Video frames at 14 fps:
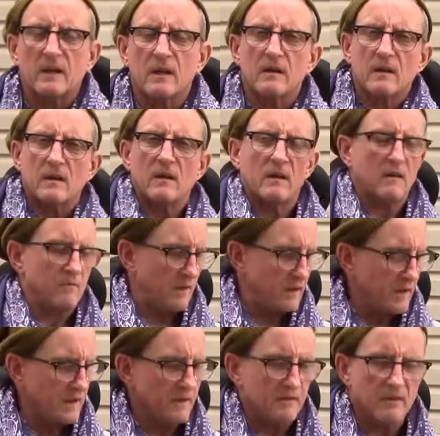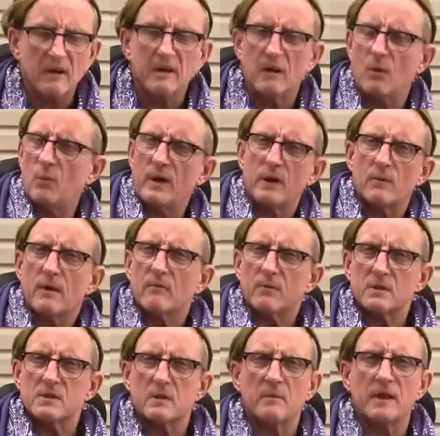If I need it done, I'll wait around
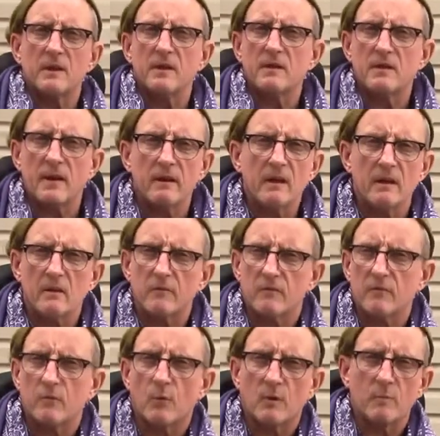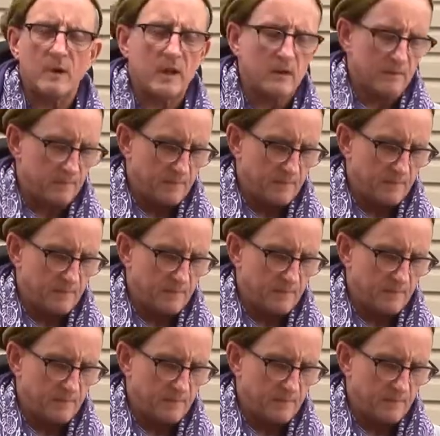for somebody to take care of it for me.